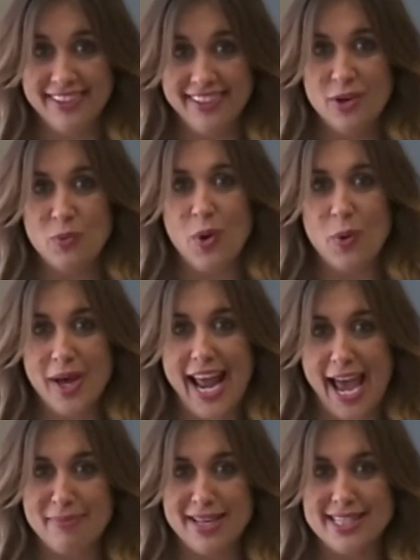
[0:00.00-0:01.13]
Well, what
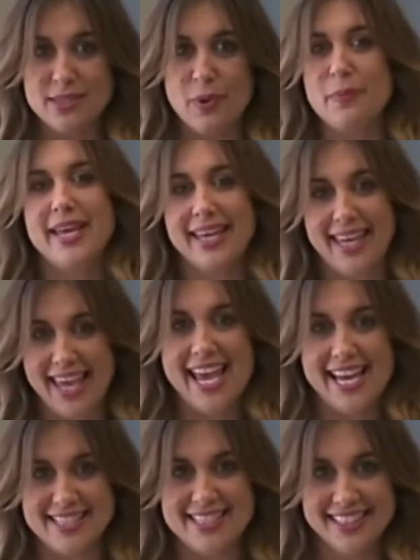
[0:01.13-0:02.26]
happens when we
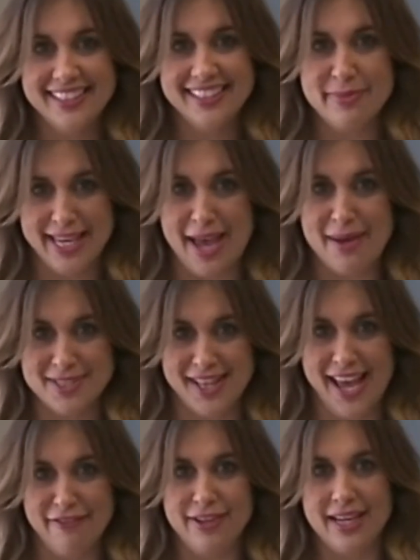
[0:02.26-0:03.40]
can't be kept
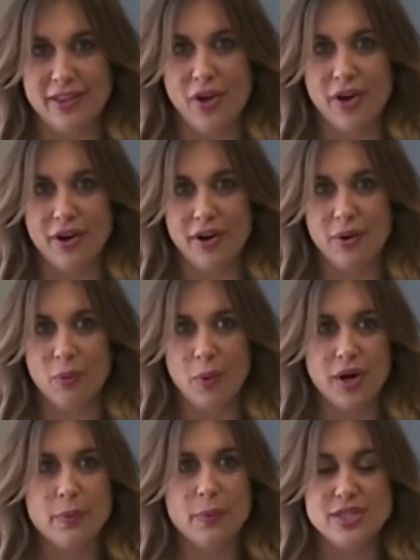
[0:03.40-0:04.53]
alive any longer? What
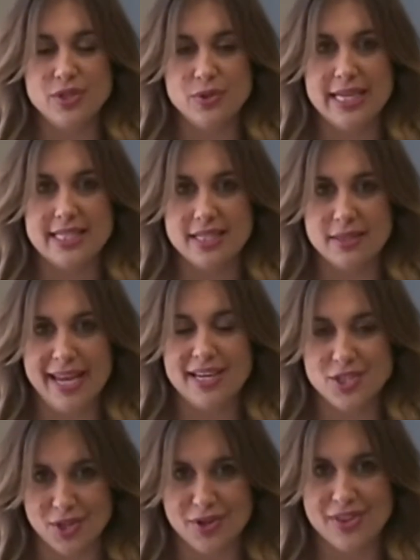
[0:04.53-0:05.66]
are we doing to make
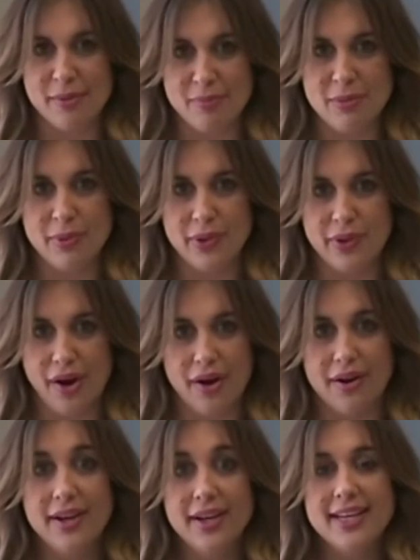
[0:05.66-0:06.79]
sure that people
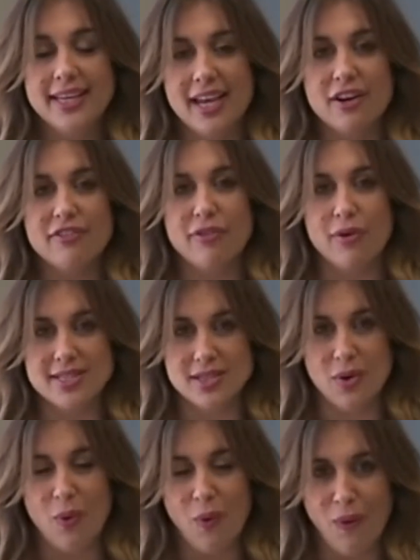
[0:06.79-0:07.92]
are cared for as a
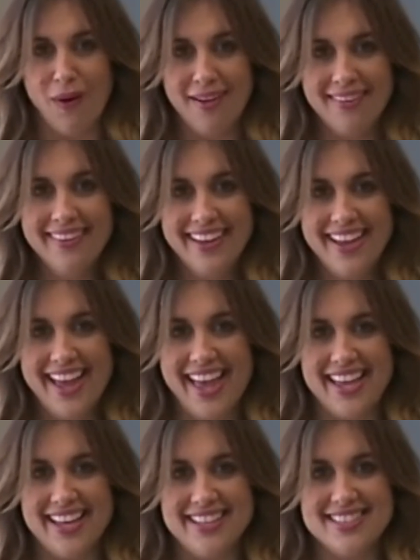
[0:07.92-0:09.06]
whole
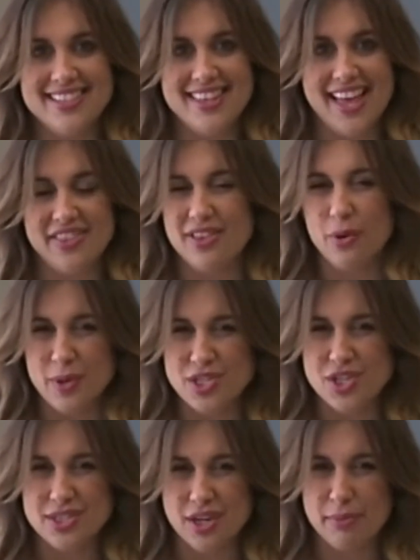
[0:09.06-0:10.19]
and that their
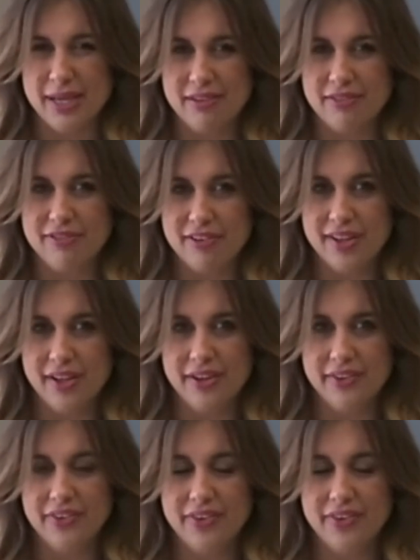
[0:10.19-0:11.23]
wishes are being fulfilled?